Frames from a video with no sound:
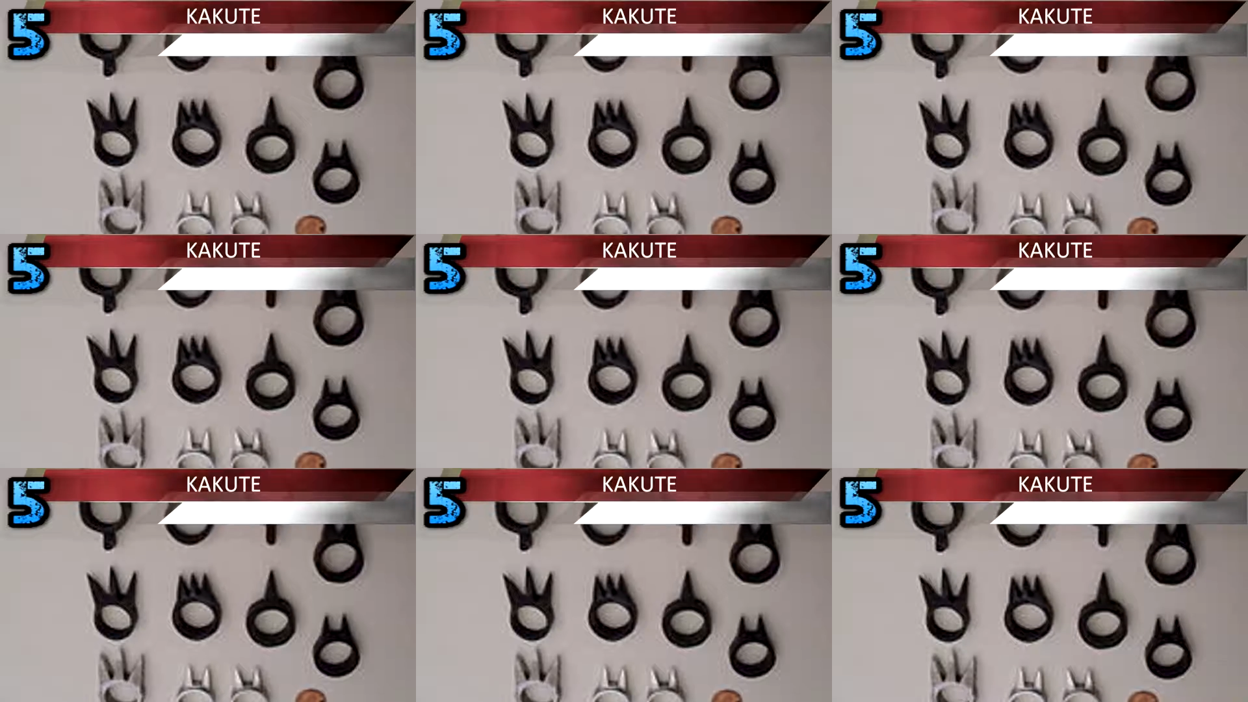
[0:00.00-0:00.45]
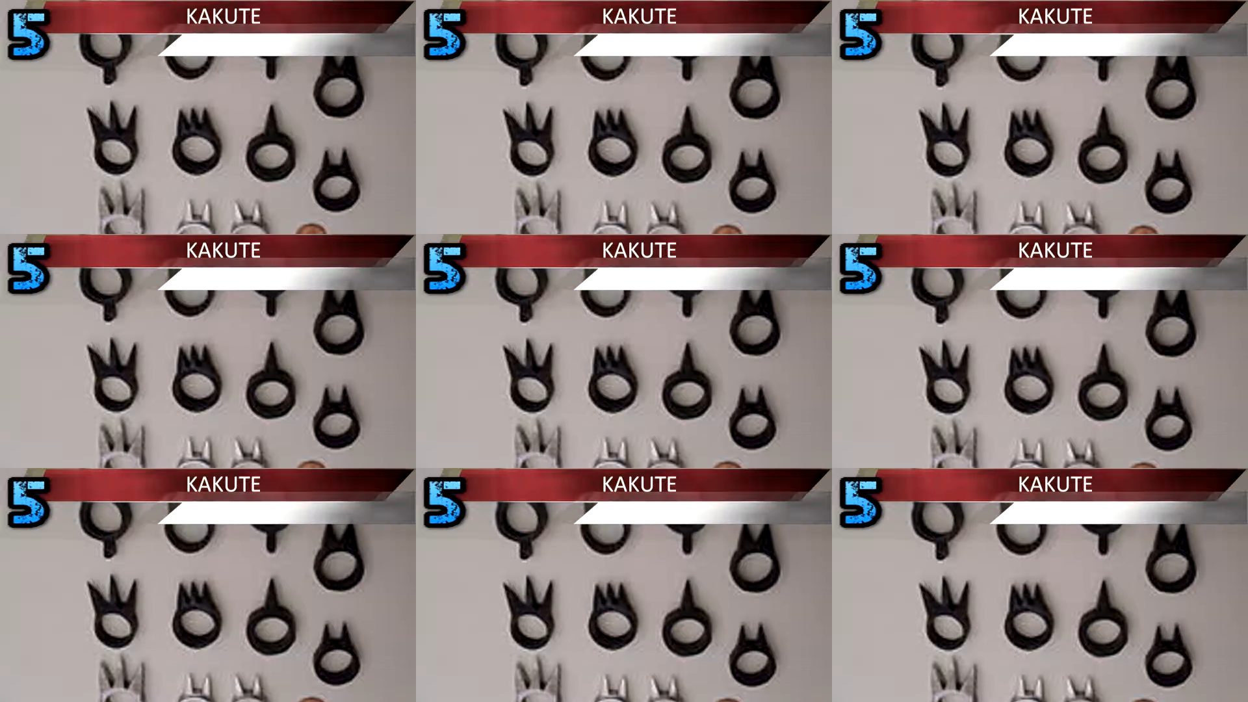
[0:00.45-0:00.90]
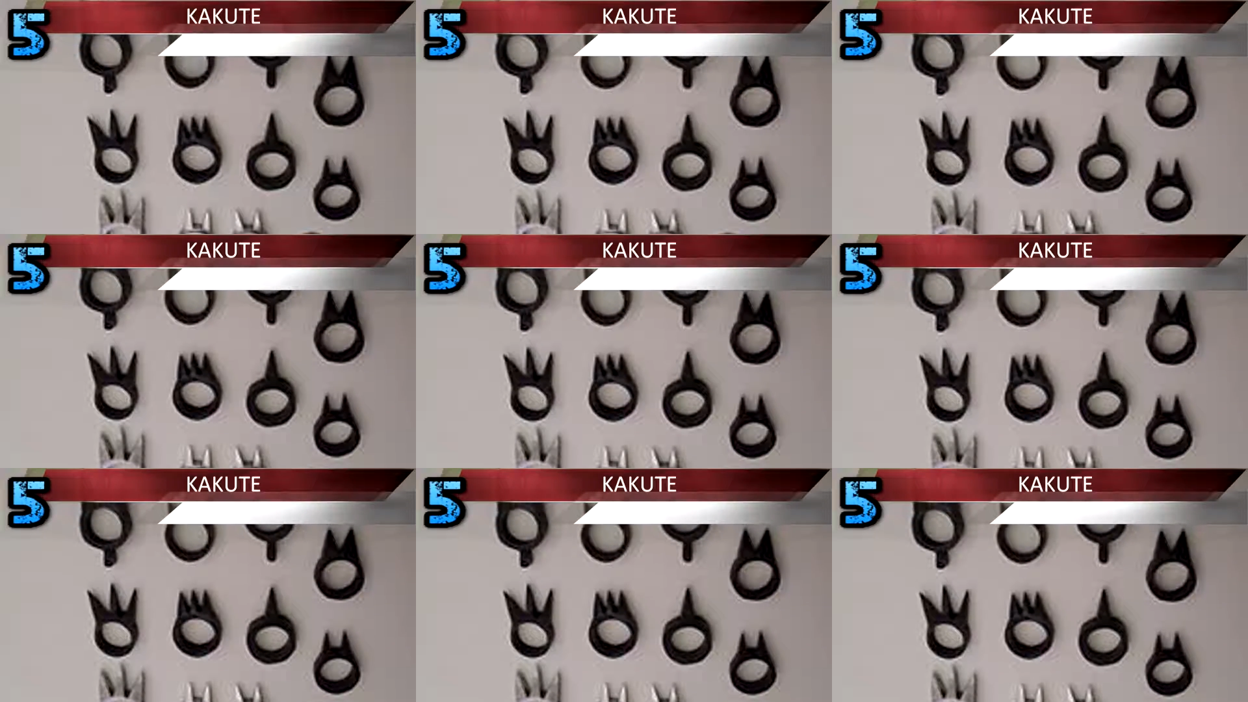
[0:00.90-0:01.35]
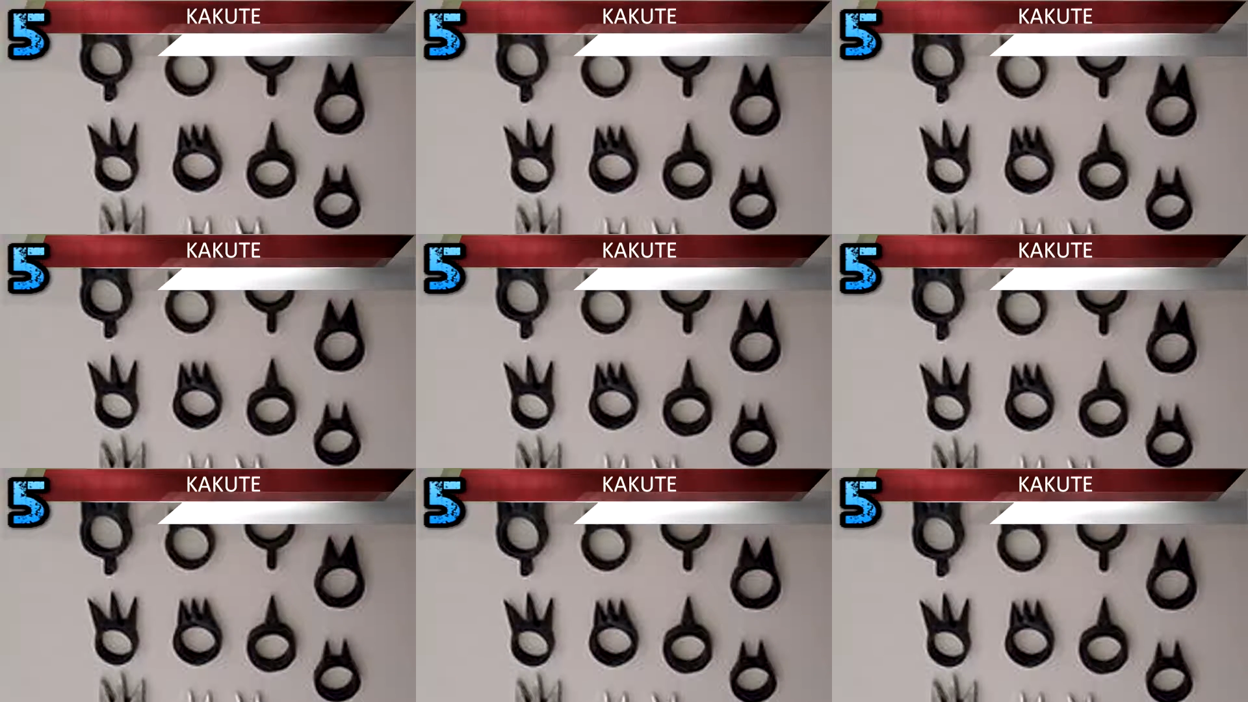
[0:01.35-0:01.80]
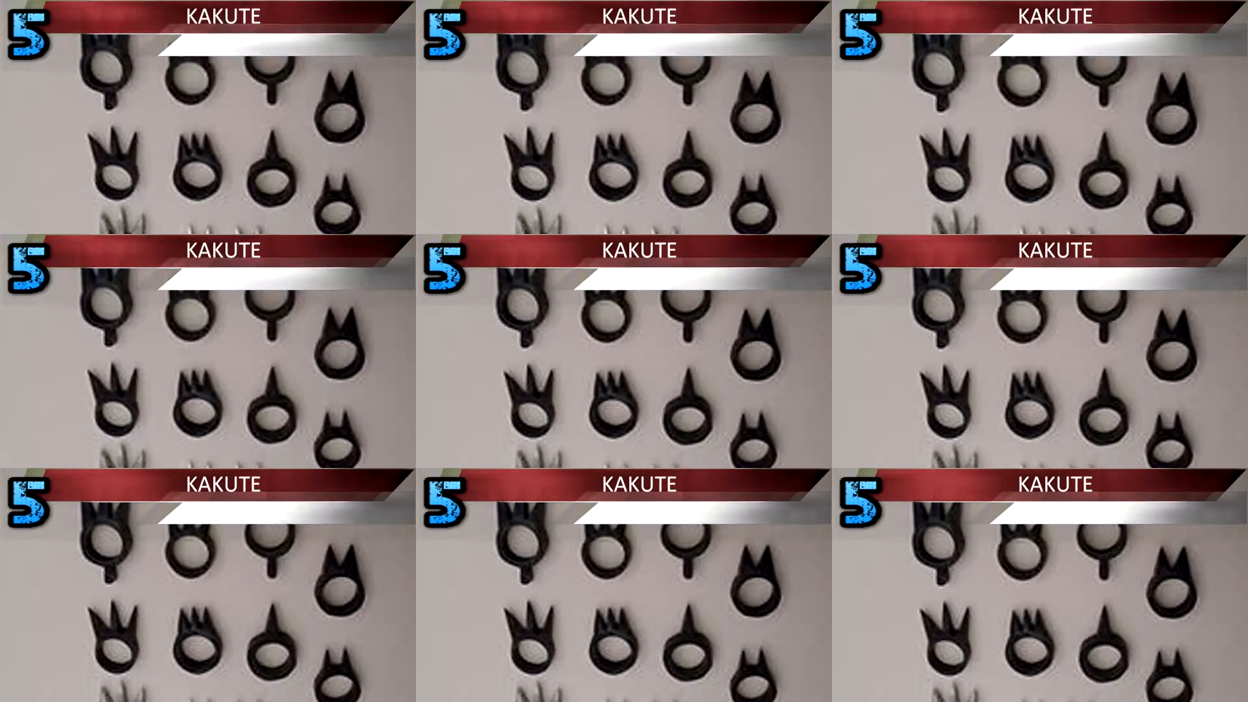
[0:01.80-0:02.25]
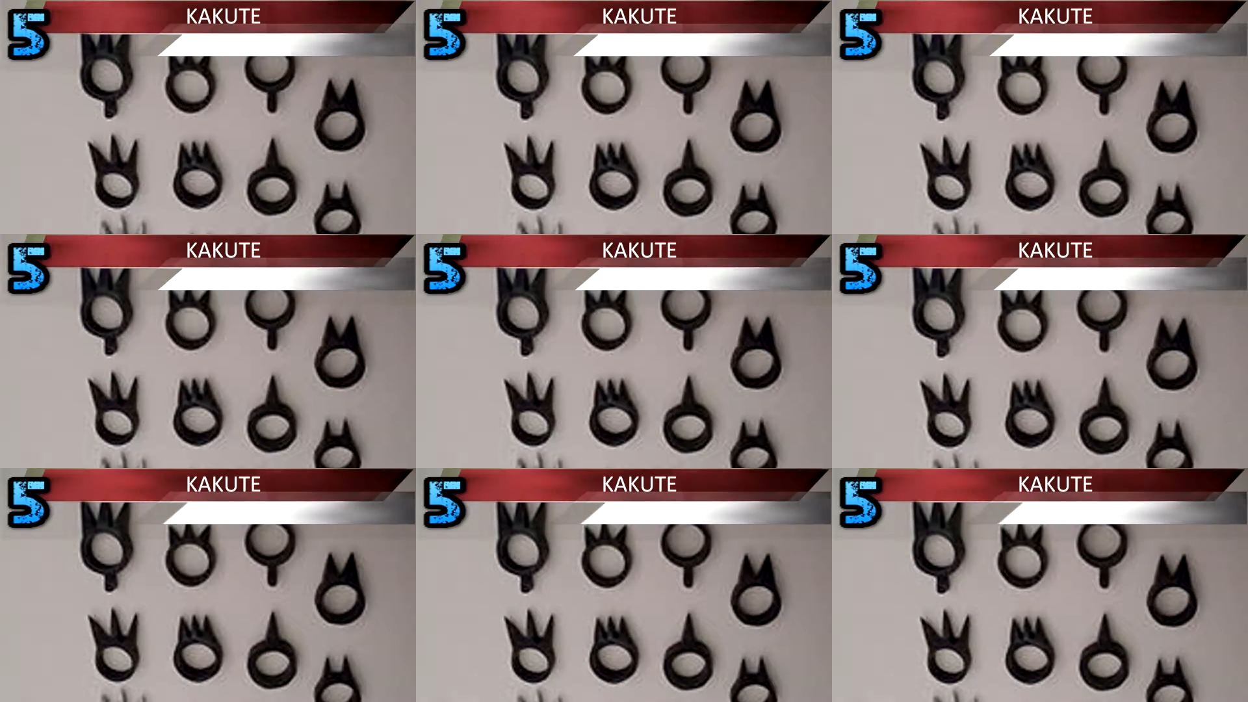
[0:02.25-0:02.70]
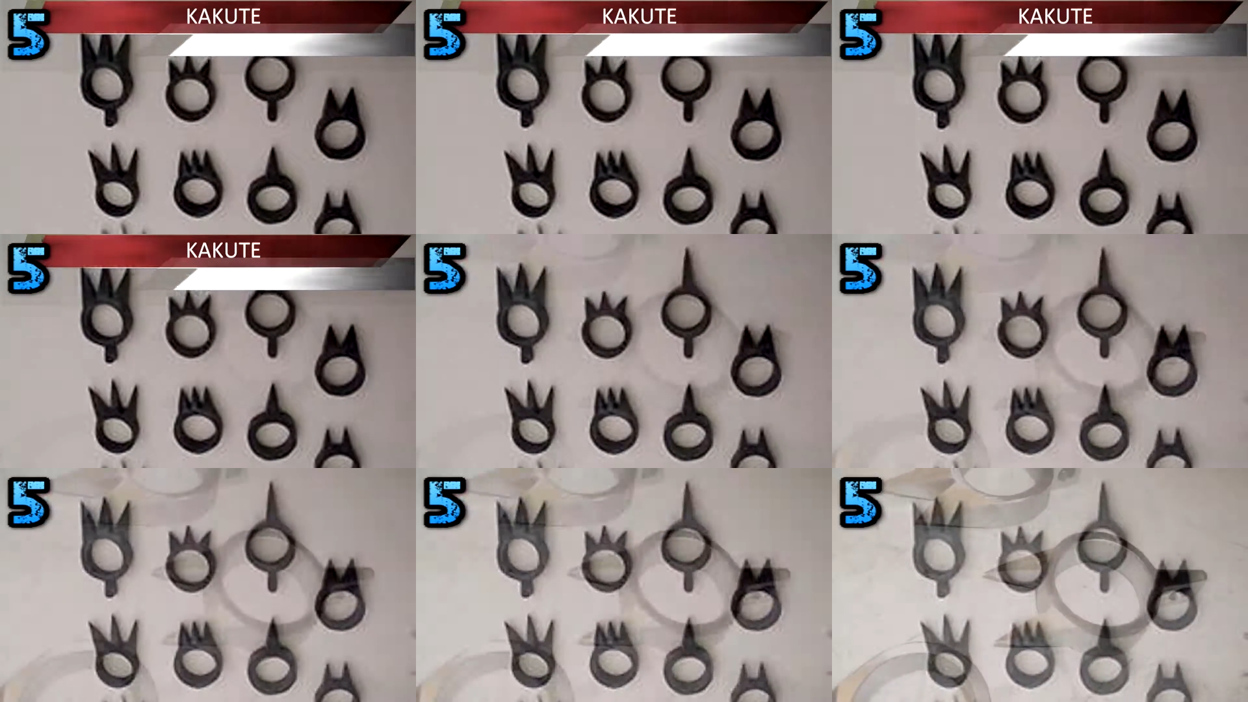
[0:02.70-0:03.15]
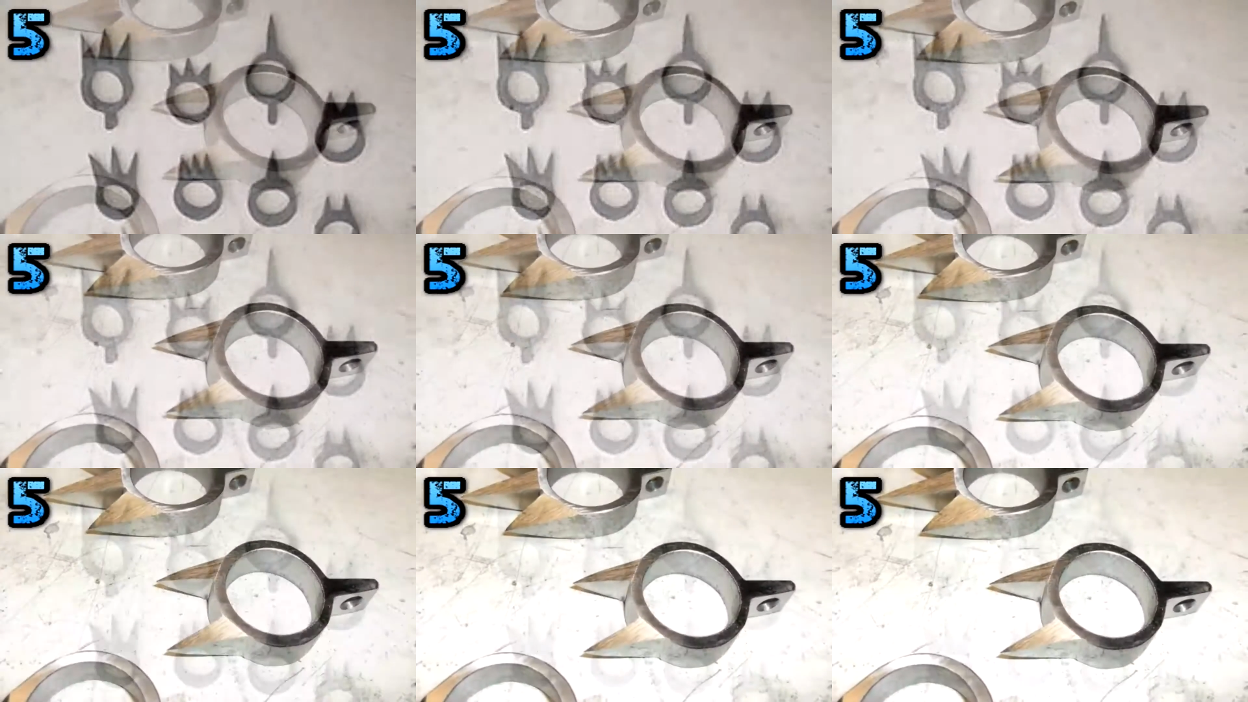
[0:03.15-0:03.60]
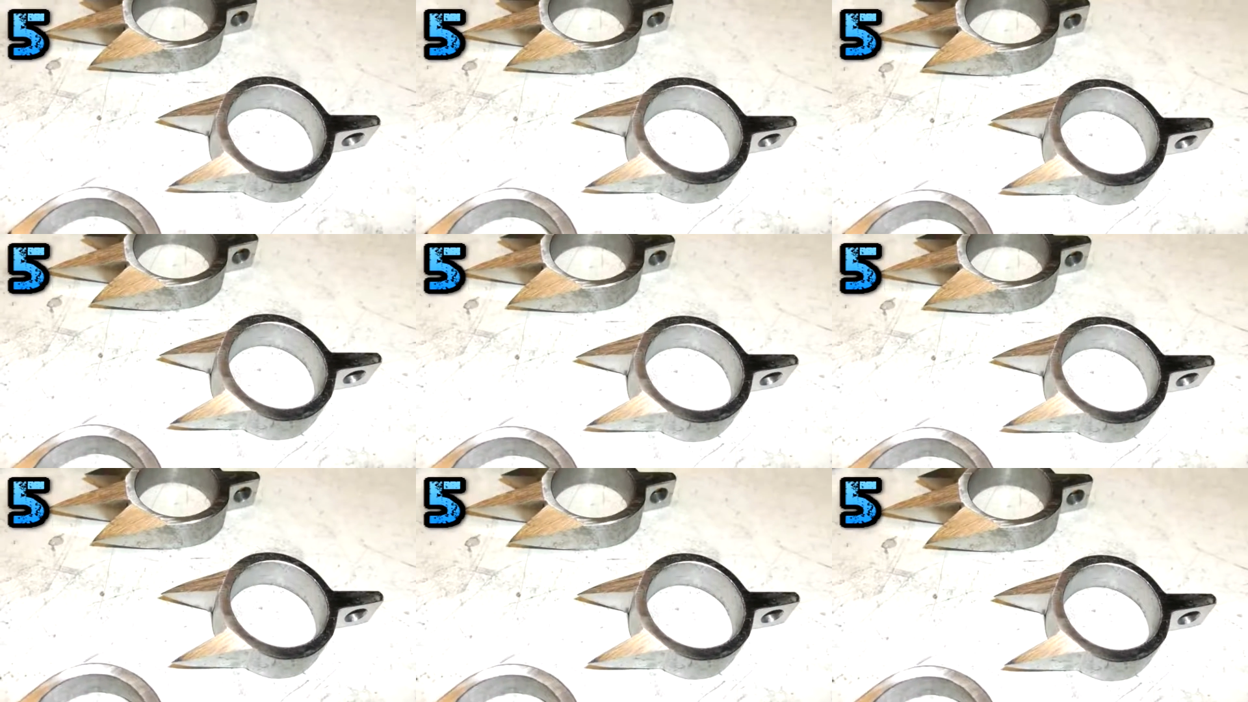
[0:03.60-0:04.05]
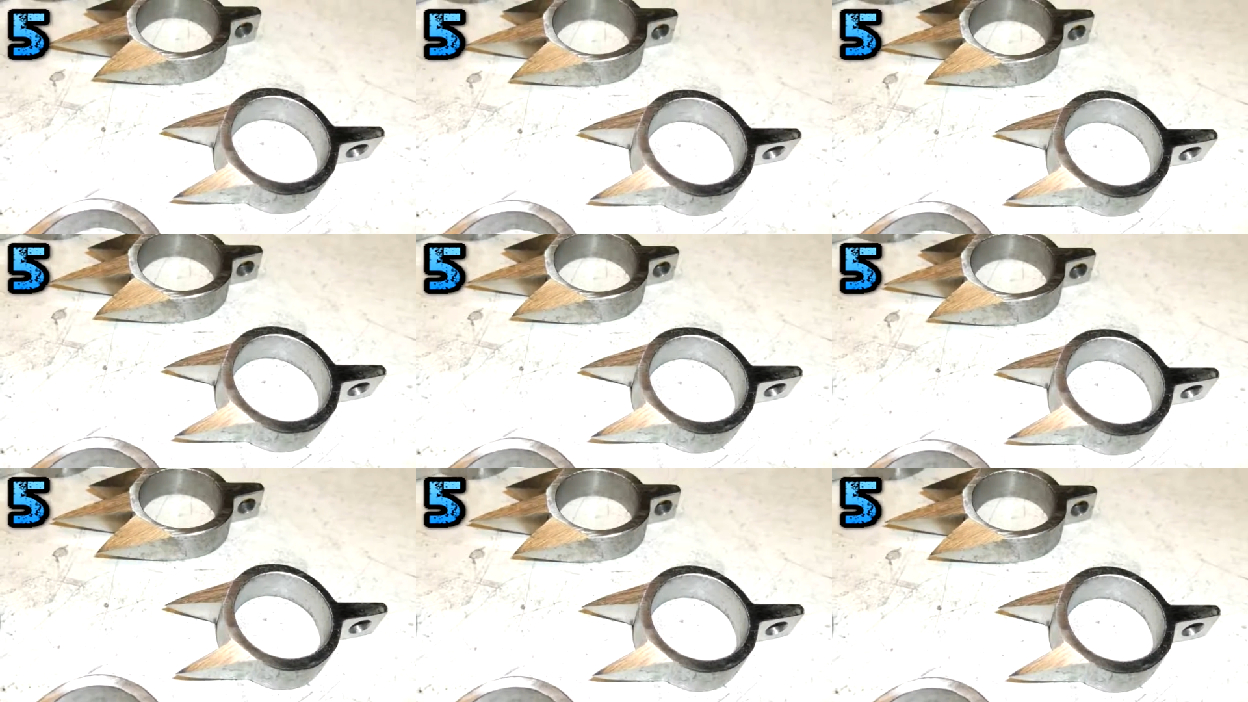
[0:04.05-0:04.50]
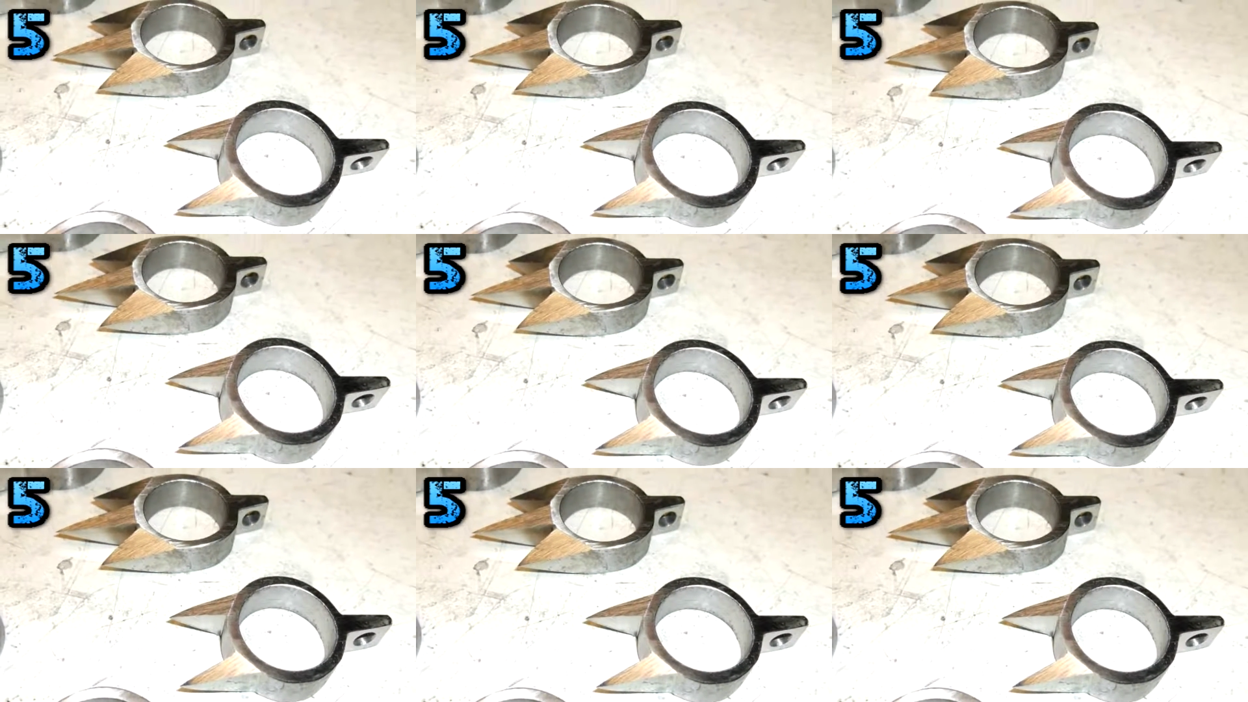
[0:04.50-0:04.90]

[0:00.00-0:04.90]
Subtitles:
(no speaker visible)